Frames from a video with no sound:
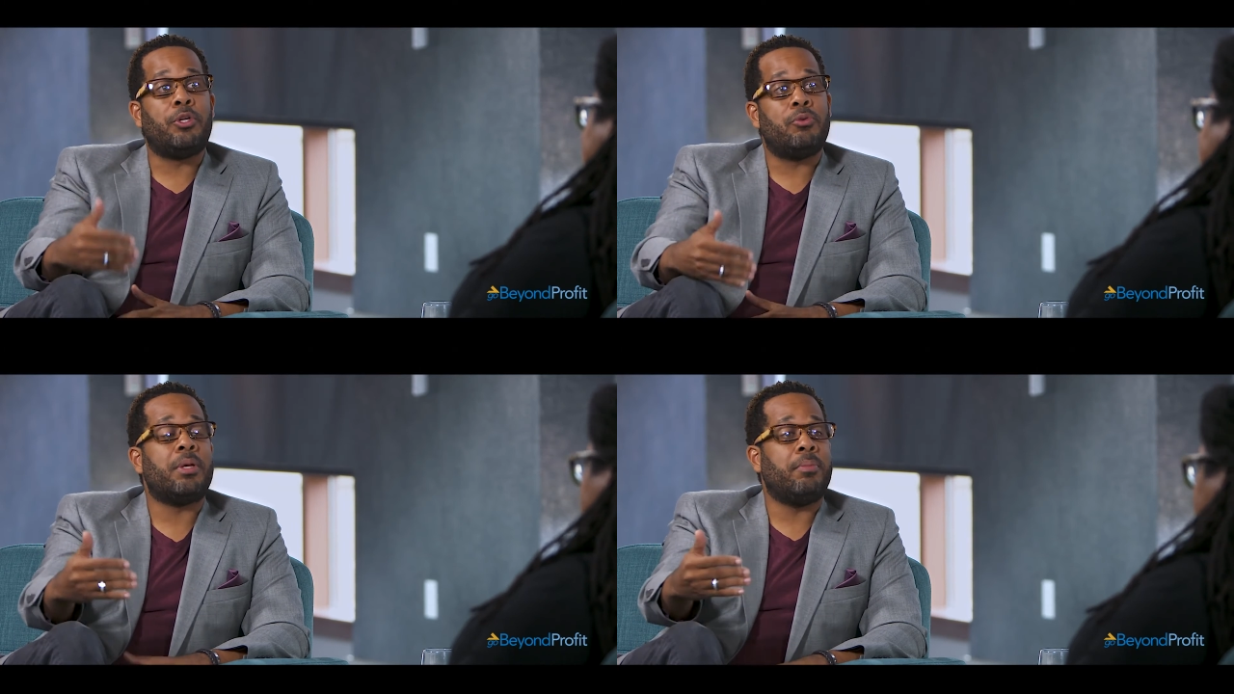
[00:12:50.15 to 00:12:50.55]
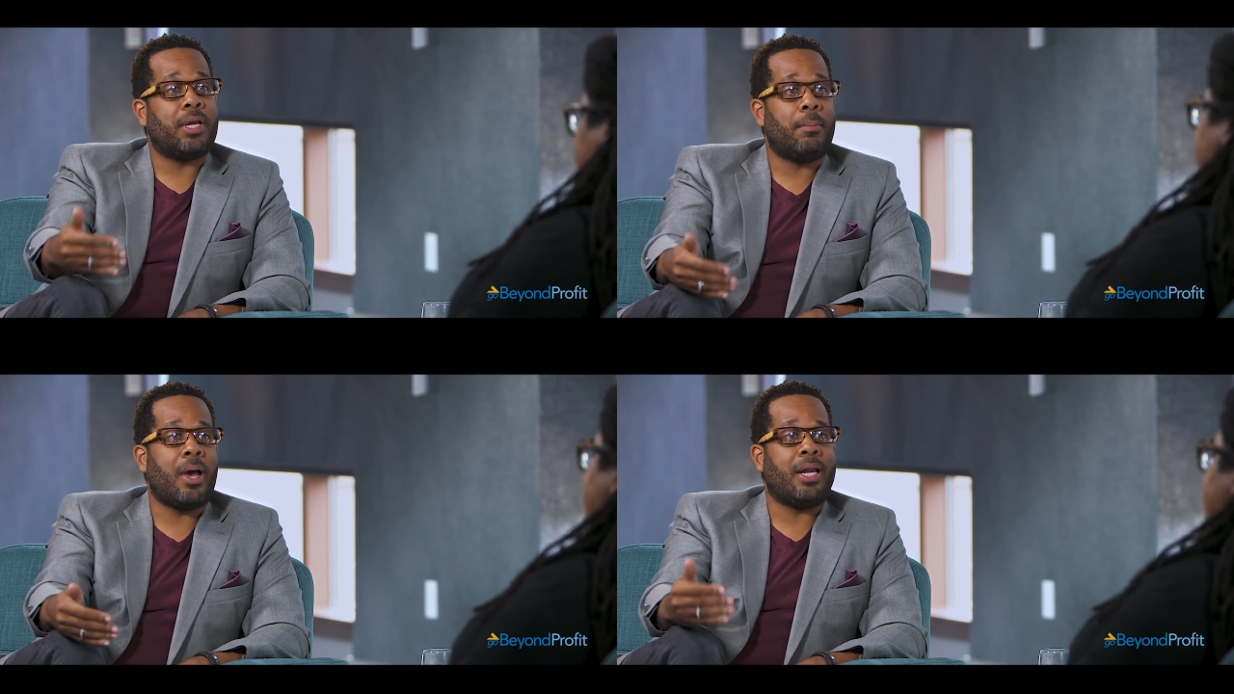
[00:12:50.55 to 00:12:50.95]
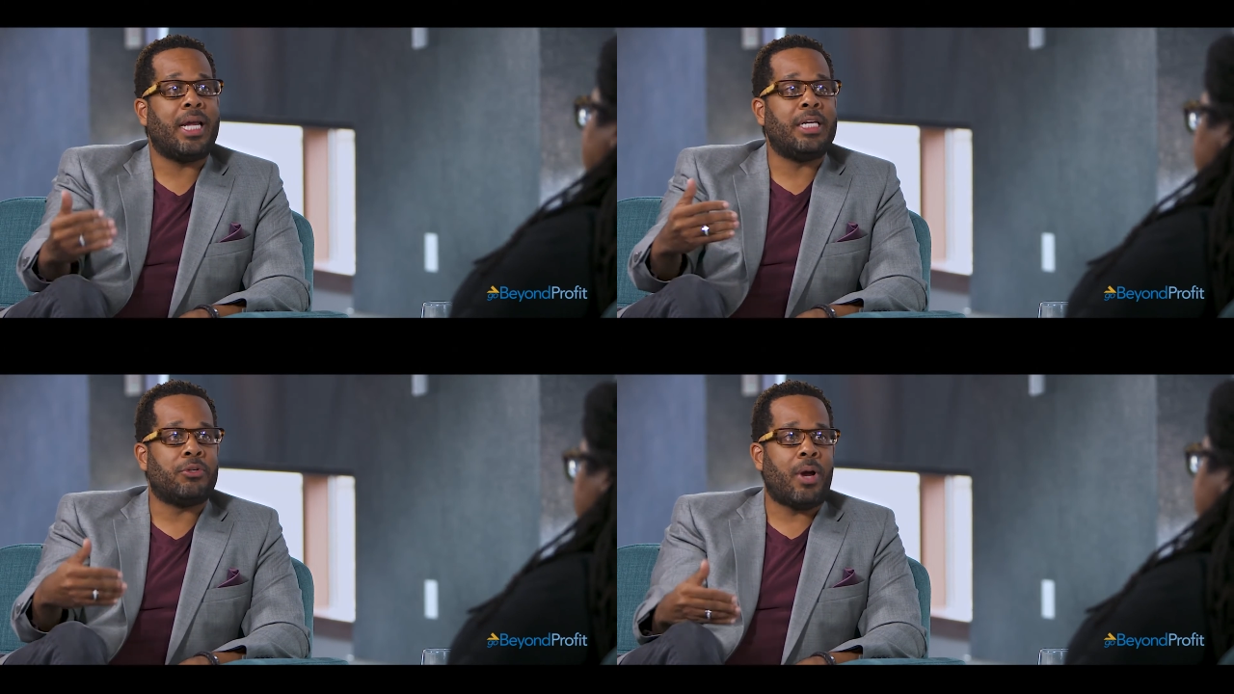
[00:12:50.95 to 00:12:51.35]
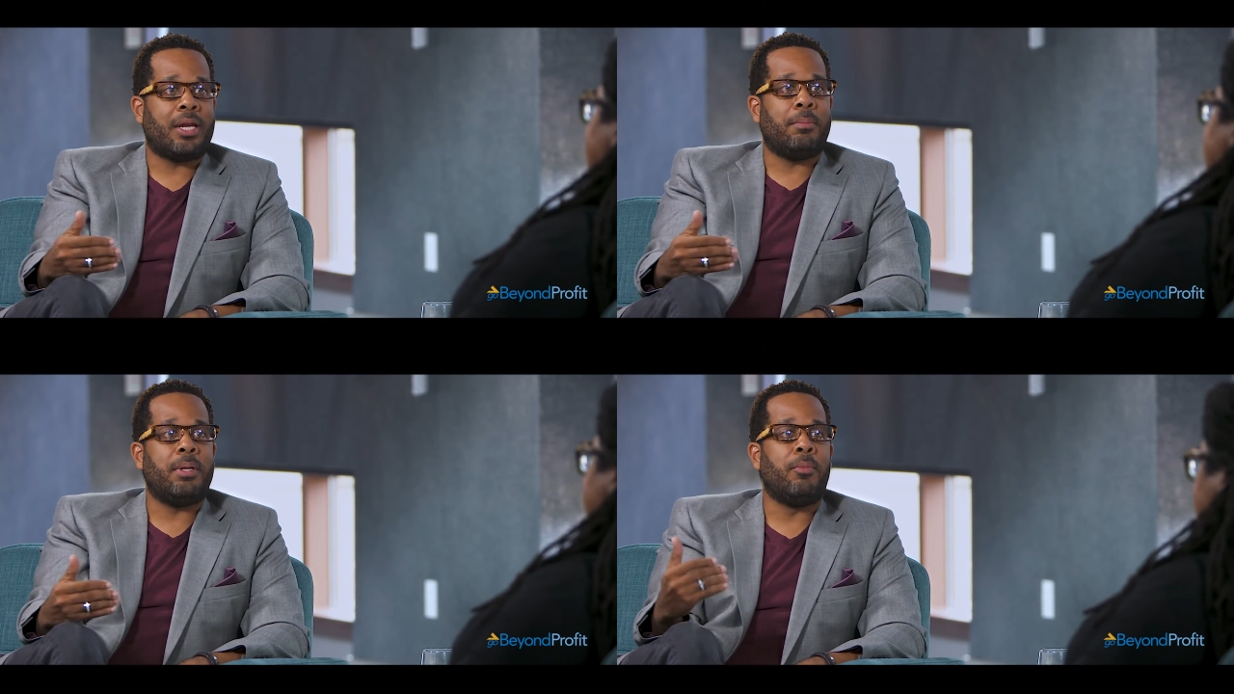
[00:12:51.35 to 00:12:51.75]
do something about it and try
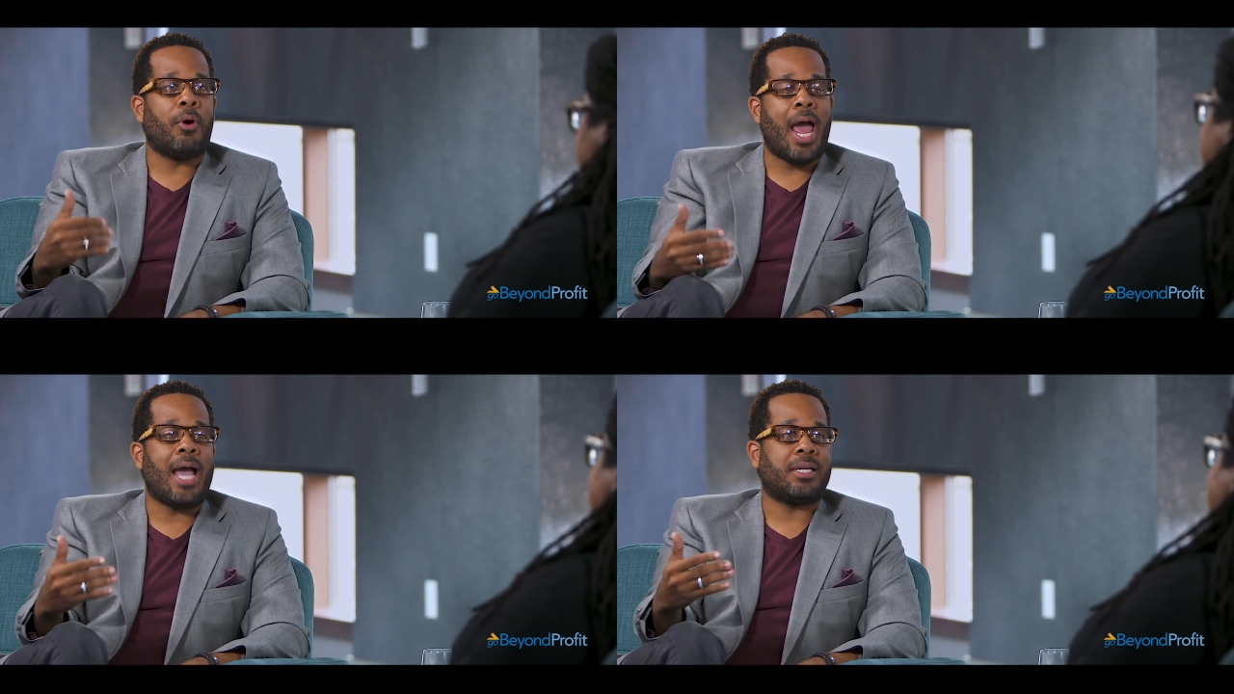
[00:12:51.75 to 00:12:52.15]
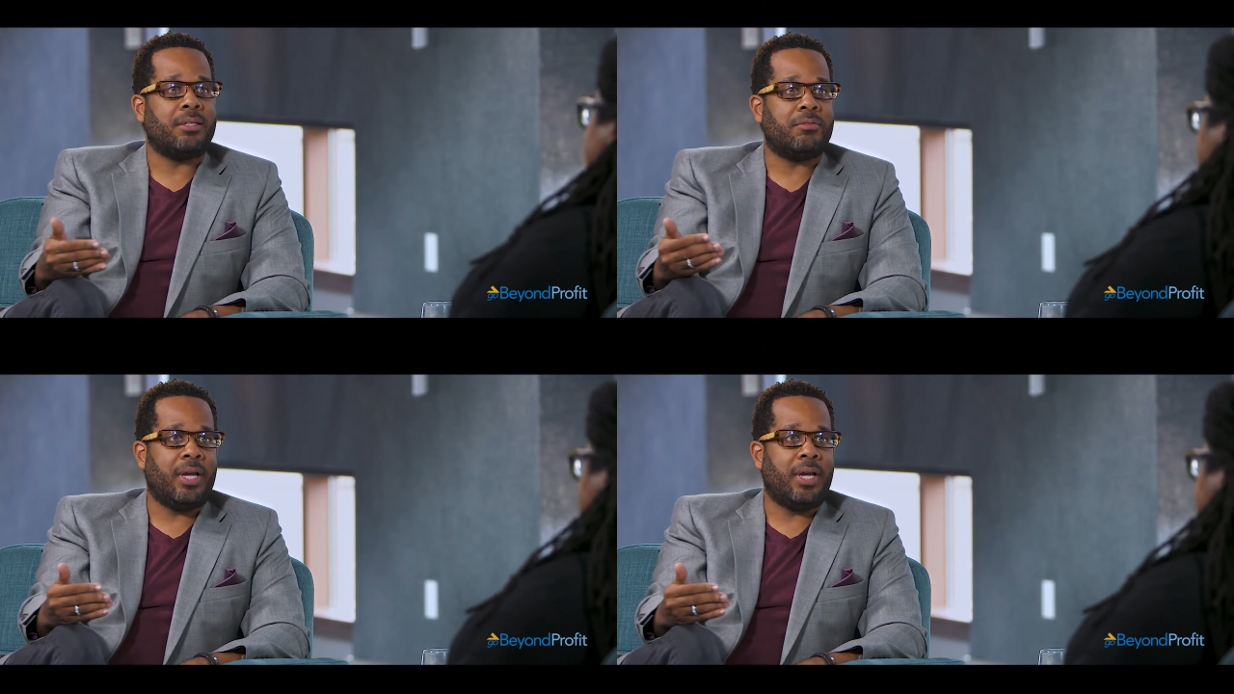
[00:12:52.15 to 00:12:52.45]
to be more active